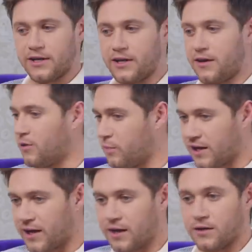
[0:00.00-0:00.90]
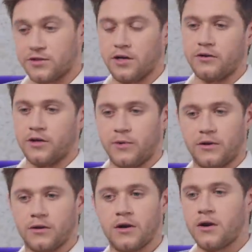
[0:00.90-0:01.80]
like you hear Billie Eilish talking
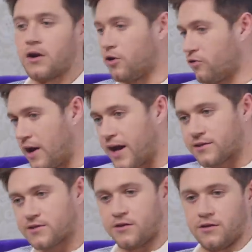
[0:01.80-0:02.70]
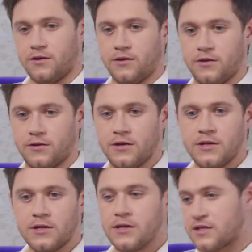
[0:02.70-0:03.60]
about her Tourette's or
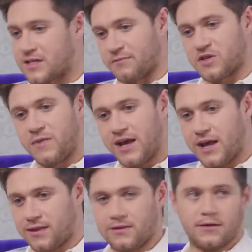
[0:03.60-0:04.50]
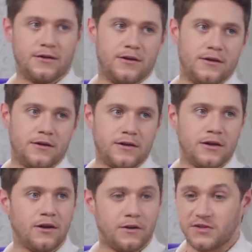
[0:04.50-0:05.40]
Sam Smith or you mm. know